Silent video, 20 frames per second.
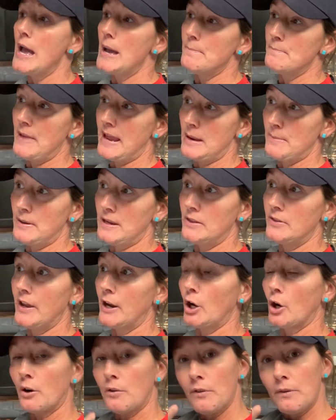Maybe
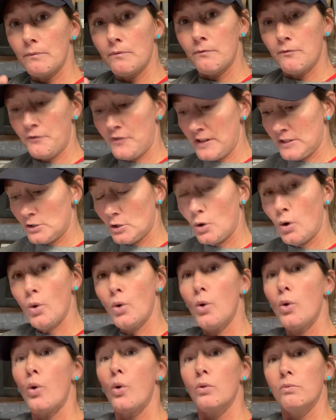their
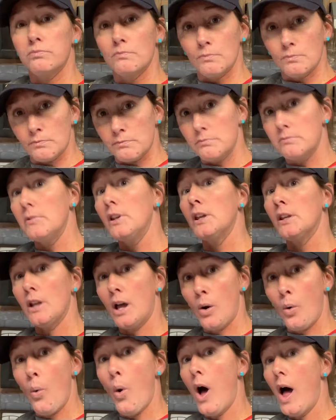physical, you
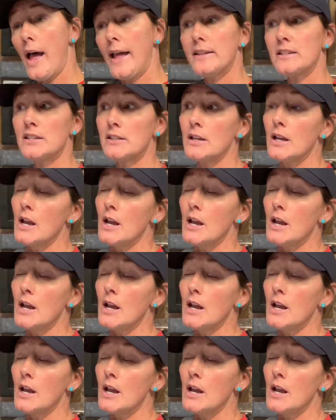know what,